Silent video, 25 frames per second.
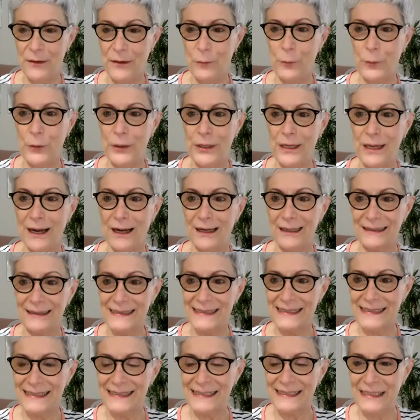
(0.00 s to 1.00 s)
We are
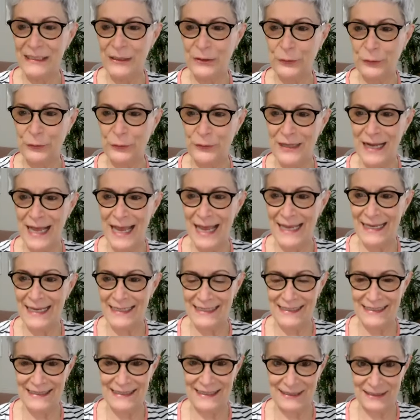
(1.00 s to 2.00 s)

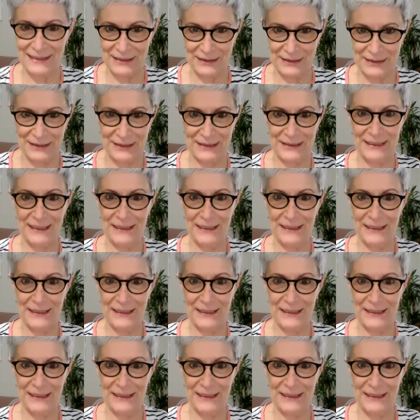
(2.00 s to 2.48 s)
synchronized.